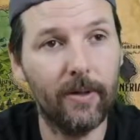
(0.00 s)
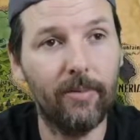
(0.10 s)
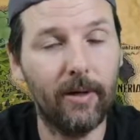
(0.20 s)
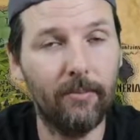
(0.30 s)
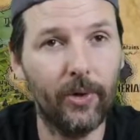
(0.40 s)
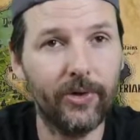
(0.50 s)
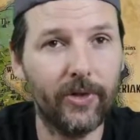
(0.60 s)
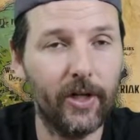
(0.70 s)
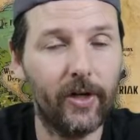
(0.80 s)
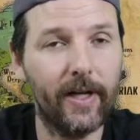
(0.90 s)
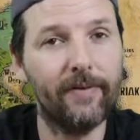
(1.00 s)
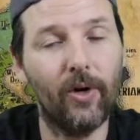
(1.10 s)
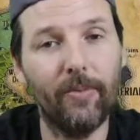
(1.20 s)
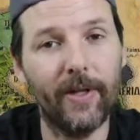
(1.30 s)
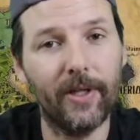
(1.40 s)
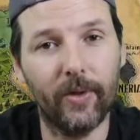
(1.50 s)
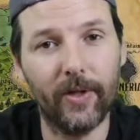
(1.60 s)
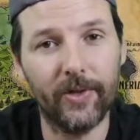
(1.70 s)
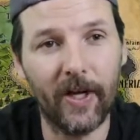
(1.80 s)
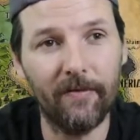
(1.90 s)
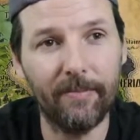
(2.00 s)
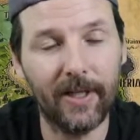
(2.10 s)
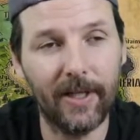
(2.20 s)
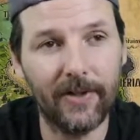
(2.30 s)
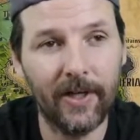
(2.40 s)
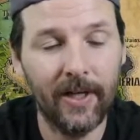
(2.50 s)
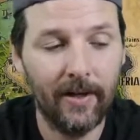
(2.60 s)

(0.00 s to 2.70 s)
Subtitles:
but mostly you're going to have to open that door yourself because